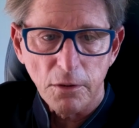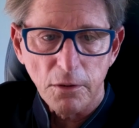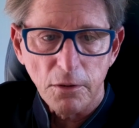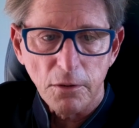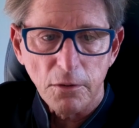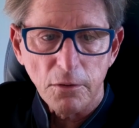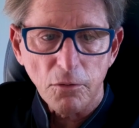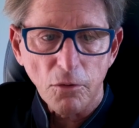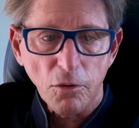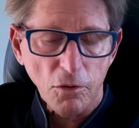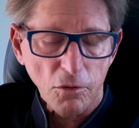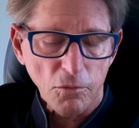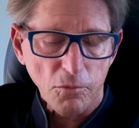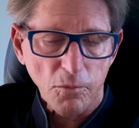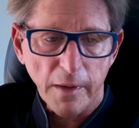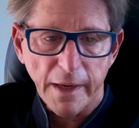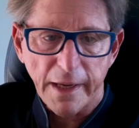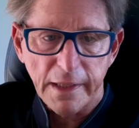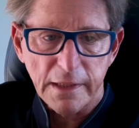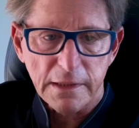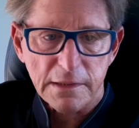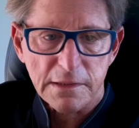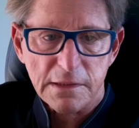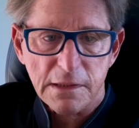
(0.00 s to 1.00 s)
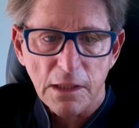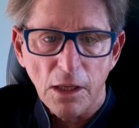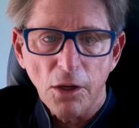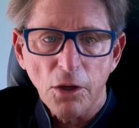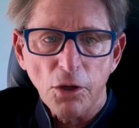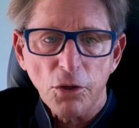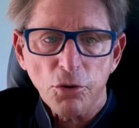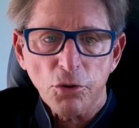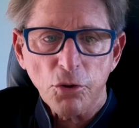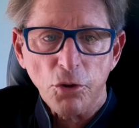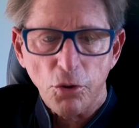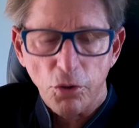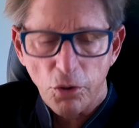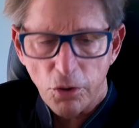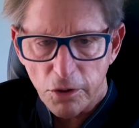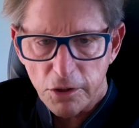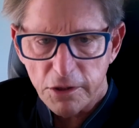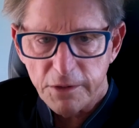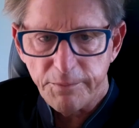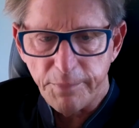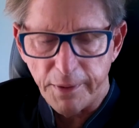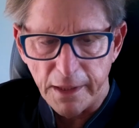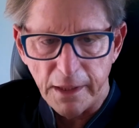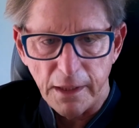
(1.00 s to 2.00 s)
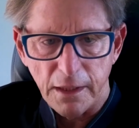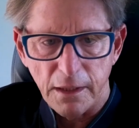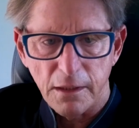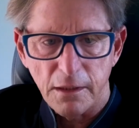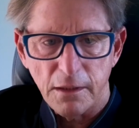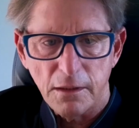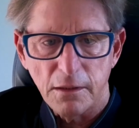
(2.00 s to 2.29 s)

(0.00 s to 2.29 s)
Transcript: or race could be